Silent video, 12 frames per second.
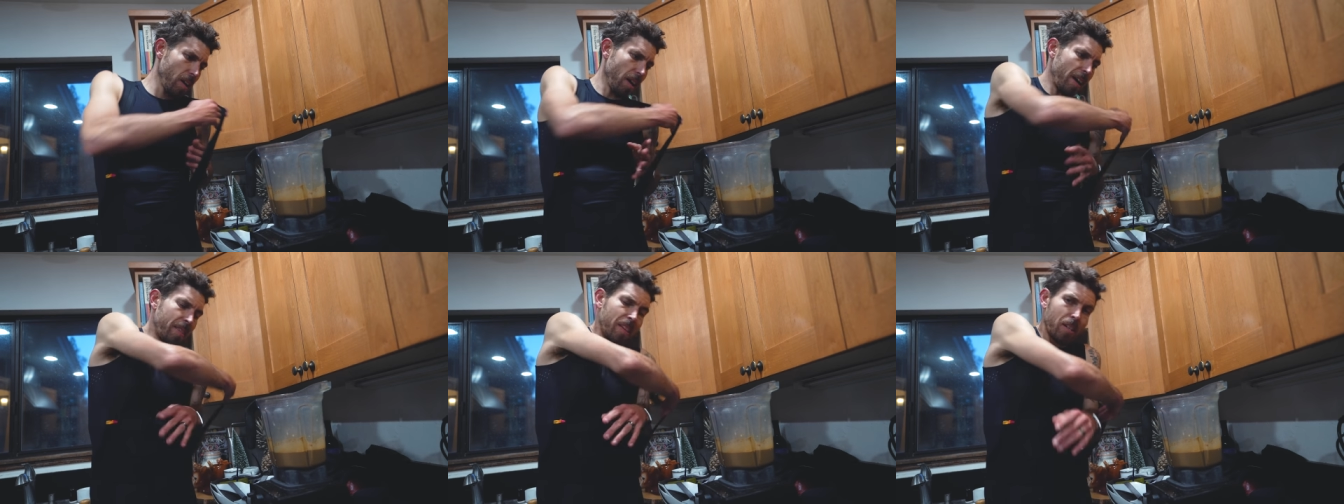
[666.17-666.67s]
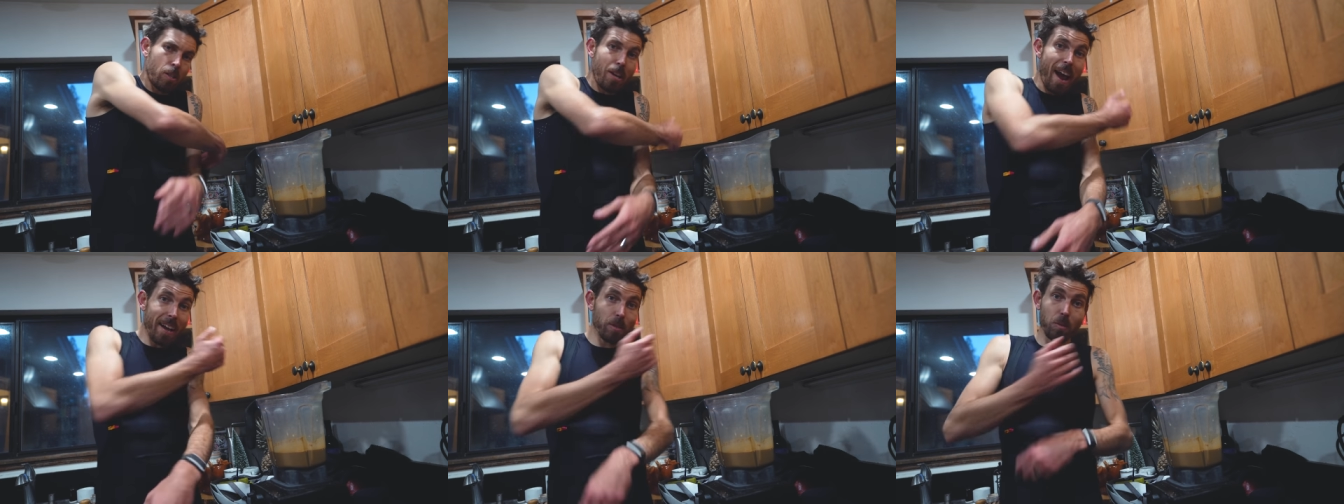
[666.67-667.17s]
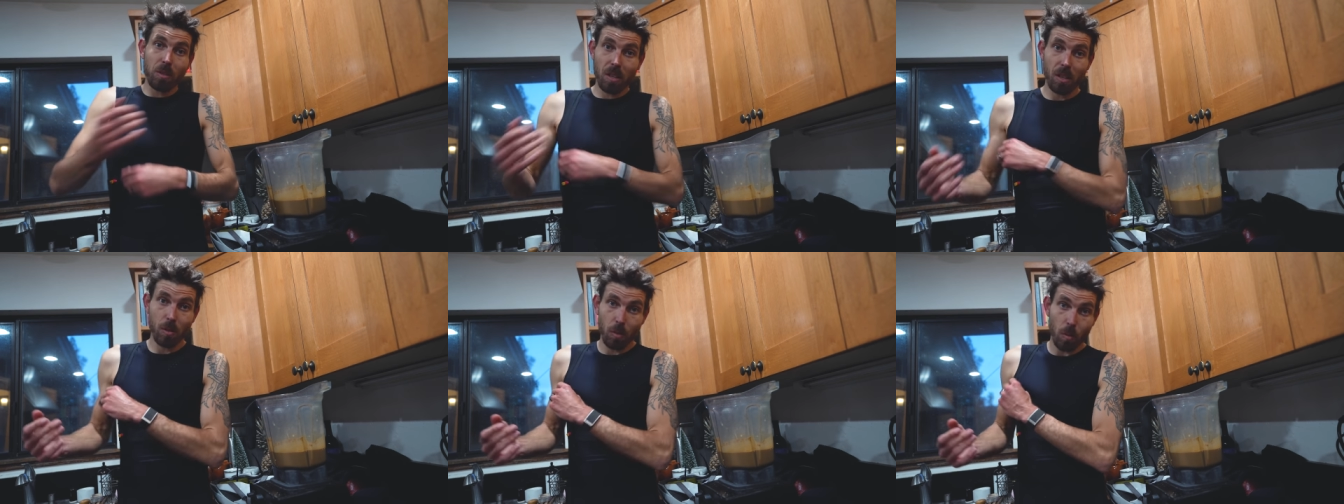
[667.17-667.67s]
and then Chaz was
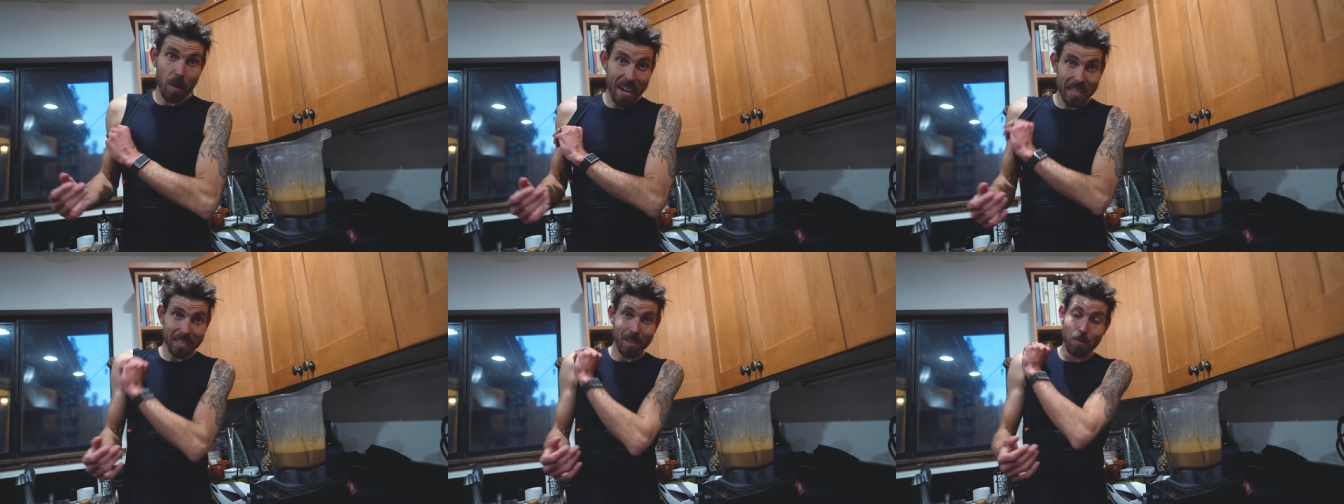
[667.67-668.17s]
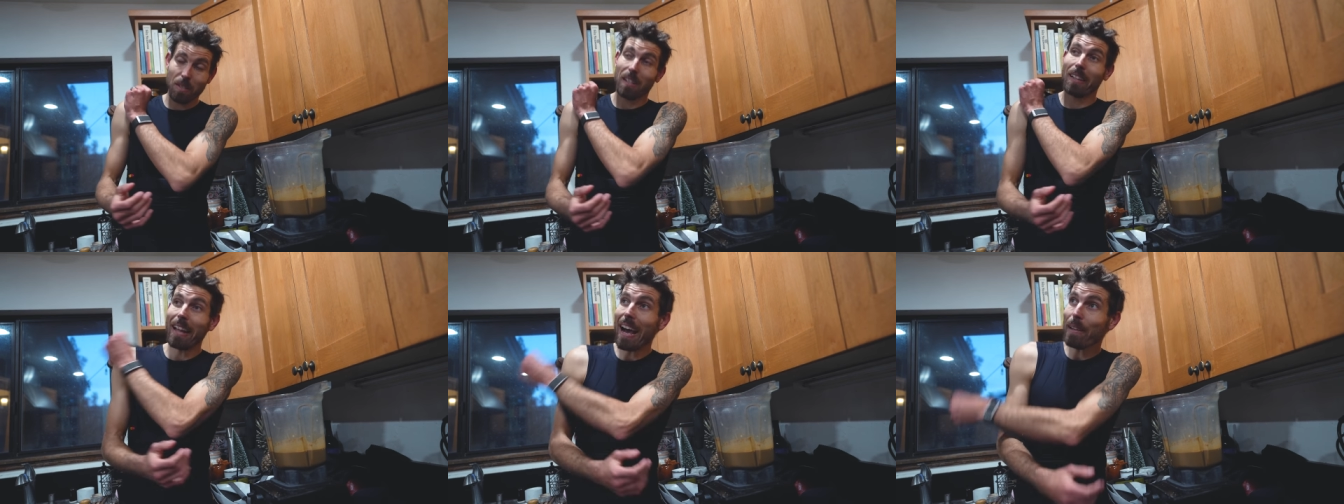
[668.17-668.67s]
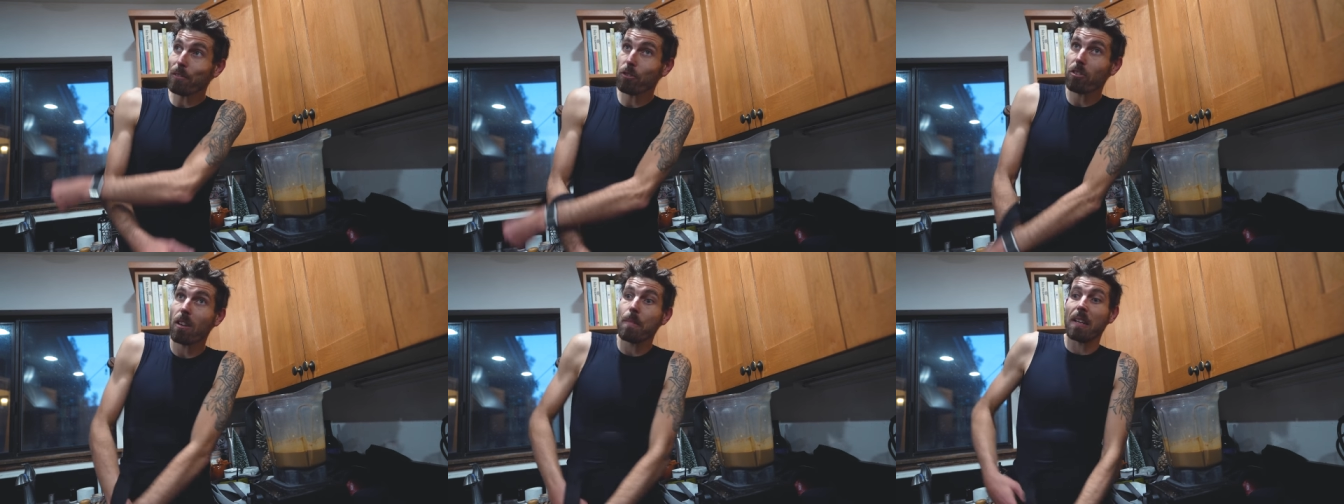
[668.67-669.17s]
going to do a race and he was going to live
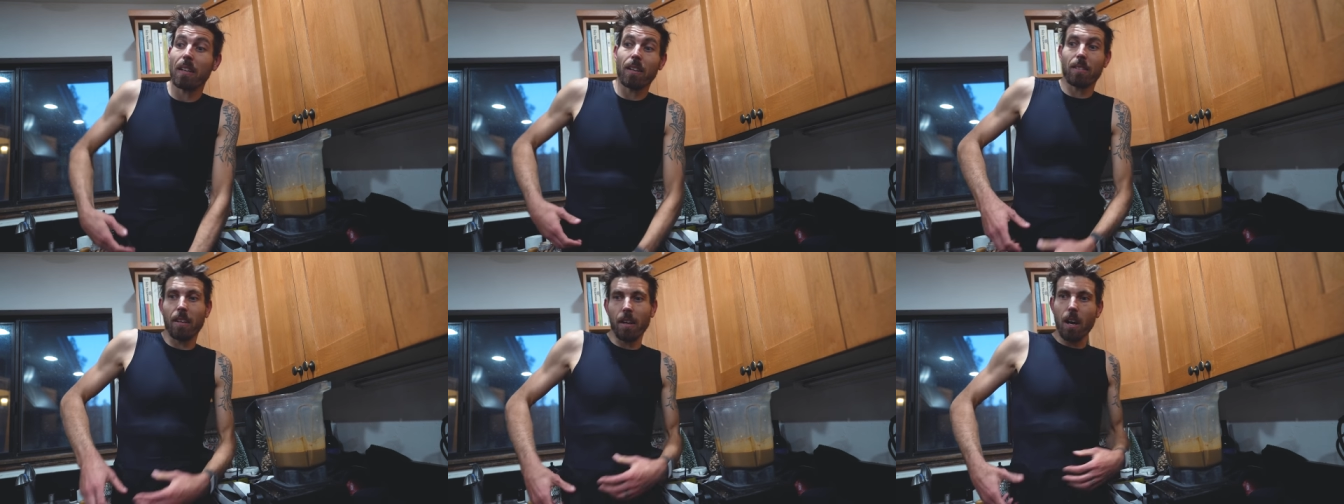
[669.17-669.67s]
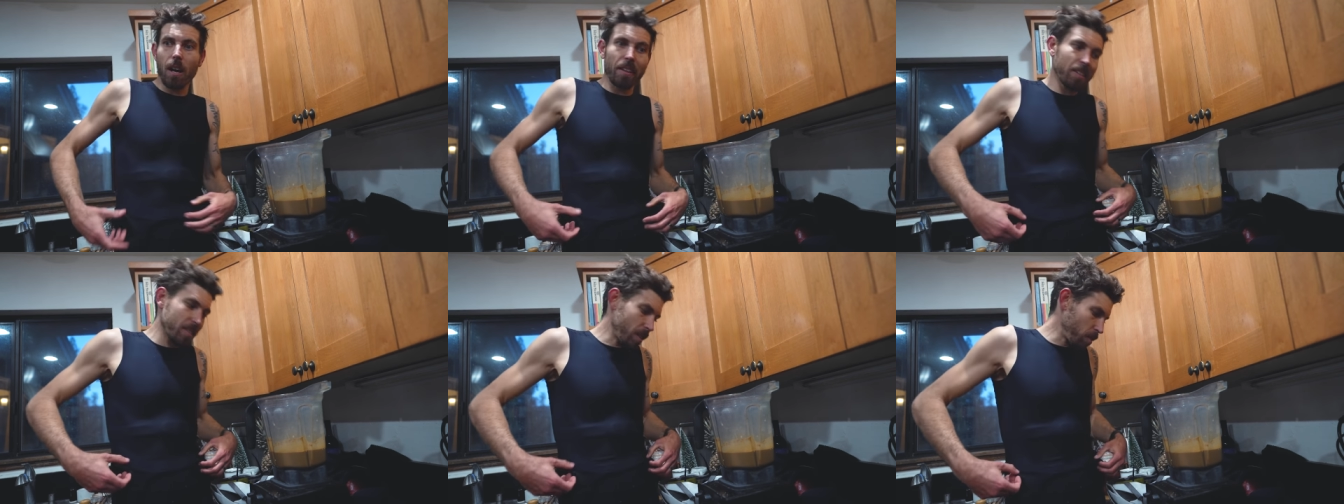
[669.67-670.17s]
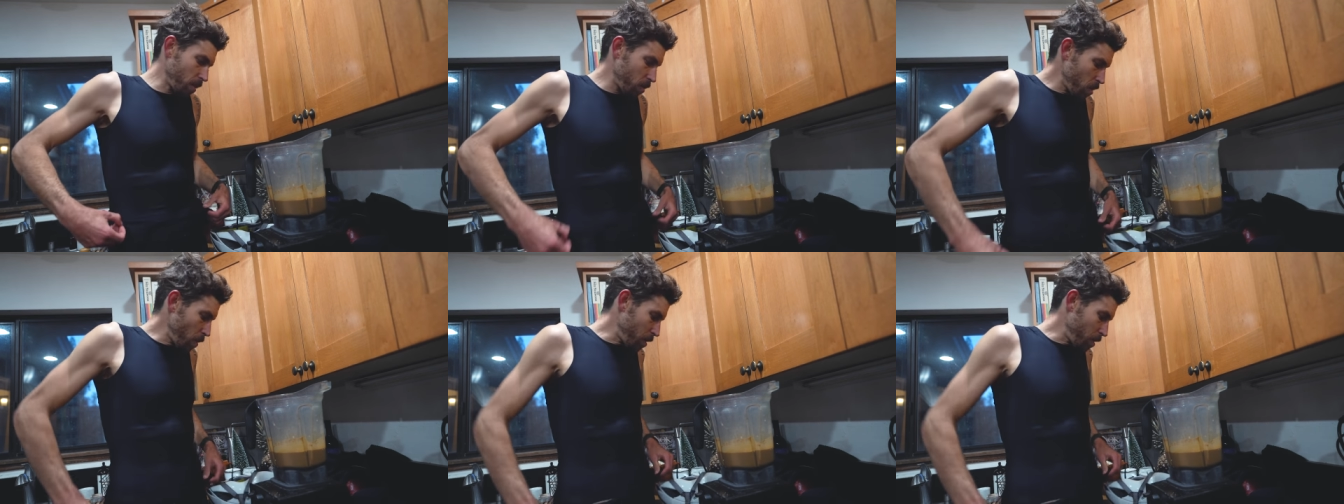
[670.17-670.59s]
stream it and I was like oh that sounds like so